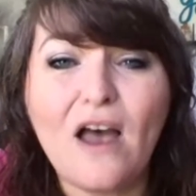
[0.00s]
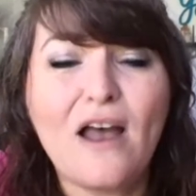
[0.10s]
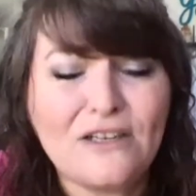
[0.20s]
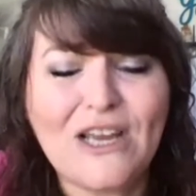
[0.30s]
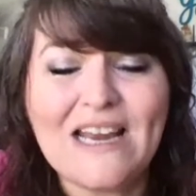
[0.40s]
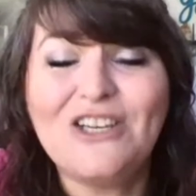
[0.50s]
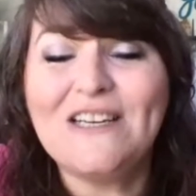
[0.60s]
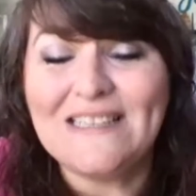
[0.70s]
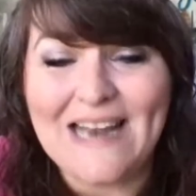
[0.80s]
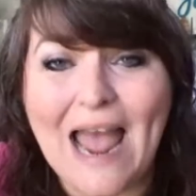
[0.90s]

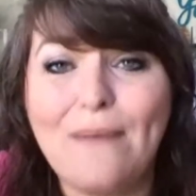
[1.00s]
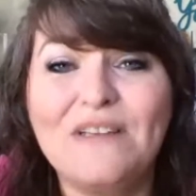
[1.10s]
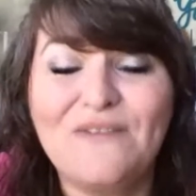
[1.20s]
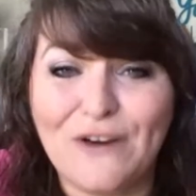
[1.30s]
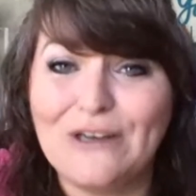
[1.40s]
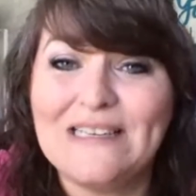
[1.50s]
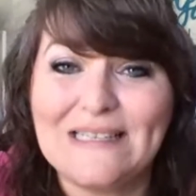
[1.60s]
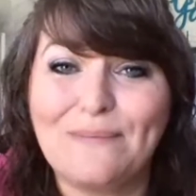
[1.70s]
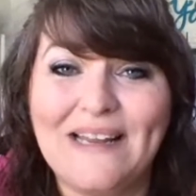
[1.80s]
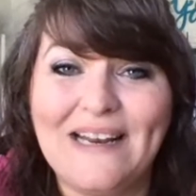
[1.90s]
Education is an atmosphere, a
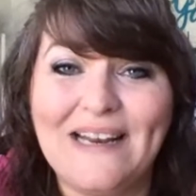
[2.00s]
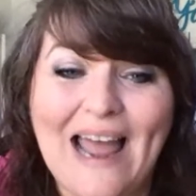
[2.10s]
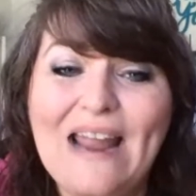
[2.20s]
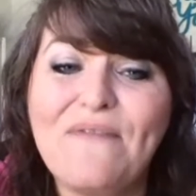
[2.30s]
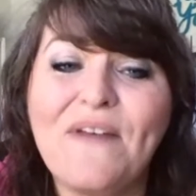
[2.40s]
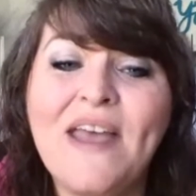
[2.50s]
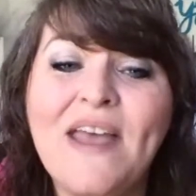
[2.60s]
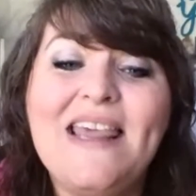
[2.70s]
discipline, a life.